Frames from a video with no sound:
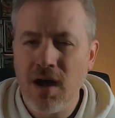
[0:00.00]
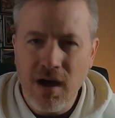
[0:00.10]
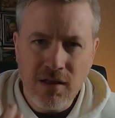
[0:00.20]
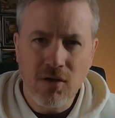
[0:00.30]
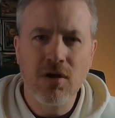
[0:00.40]

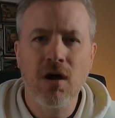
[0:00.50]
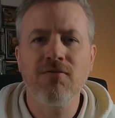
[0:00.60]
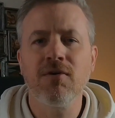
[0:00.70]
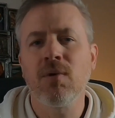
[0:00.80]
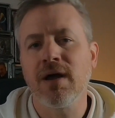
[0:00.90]
and I'll
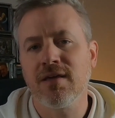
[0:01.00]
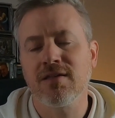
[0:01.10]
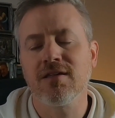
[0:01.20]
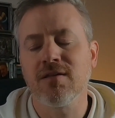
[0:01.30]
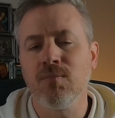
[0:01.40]
cover why
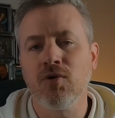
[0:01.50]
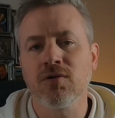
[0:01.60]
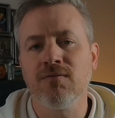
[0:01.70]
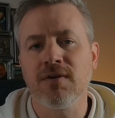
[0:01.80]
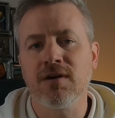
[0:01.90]
this is
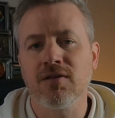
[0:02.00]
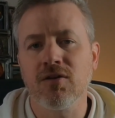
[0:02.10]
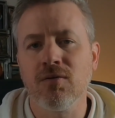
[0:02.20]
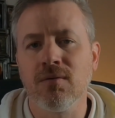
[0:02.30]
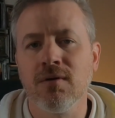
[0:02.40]
important very
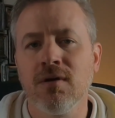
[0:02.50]
soon.